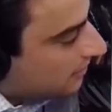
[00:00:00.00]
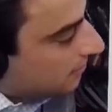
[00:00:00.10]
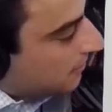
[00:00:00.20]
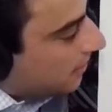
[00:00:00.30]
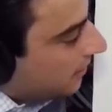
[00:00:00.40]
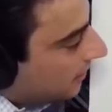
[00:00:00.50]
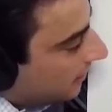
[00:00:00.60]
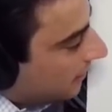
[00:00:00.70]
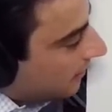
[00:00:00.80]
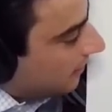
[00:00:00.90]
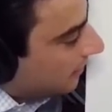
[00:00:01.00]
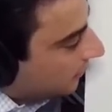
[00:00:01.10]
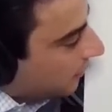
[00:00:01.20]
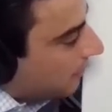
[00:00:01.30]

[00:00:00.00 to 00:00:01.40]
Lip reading: money. We're